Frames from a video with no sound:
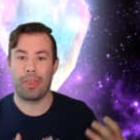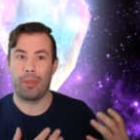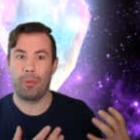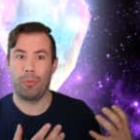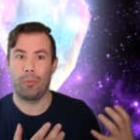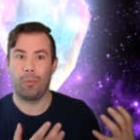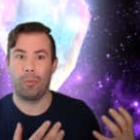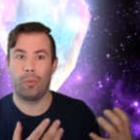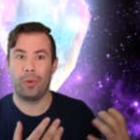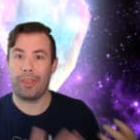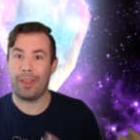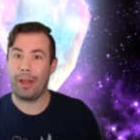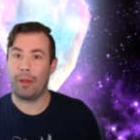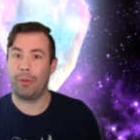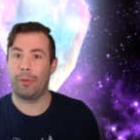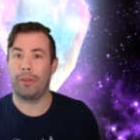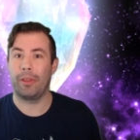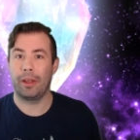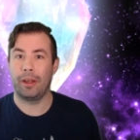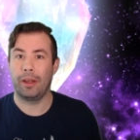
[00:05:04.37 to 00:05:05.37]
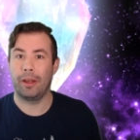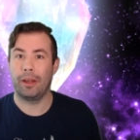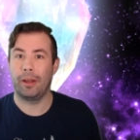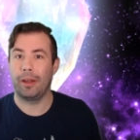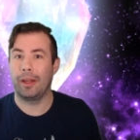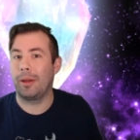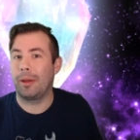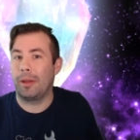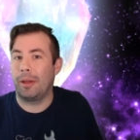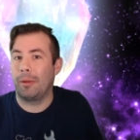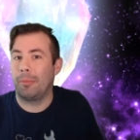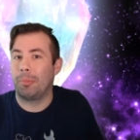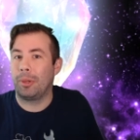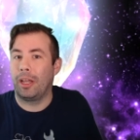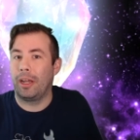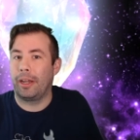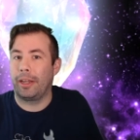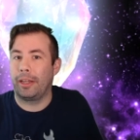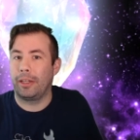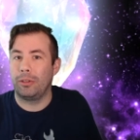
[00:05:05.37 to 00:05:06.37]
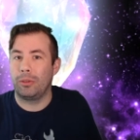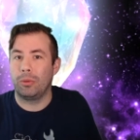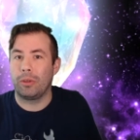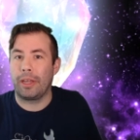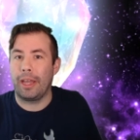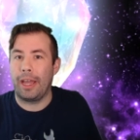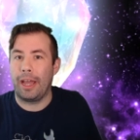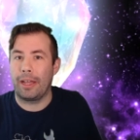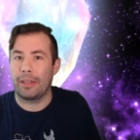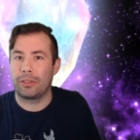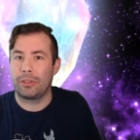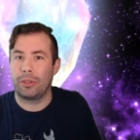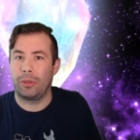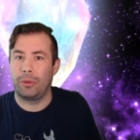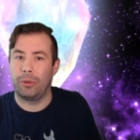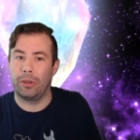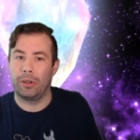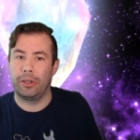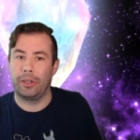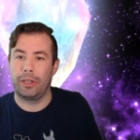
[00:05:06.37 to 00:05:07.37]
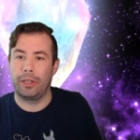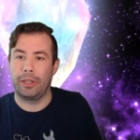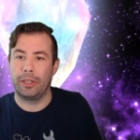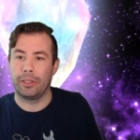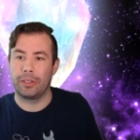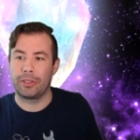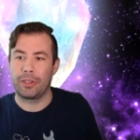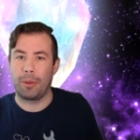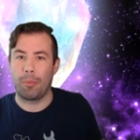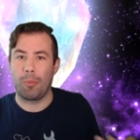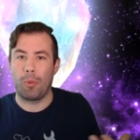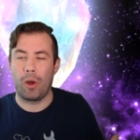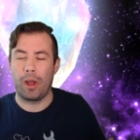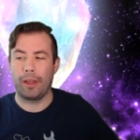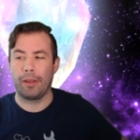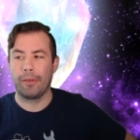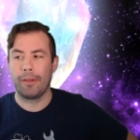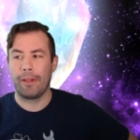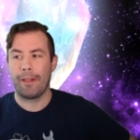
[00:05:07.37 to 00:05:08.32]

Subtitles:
without applying a dual cast to her in some way.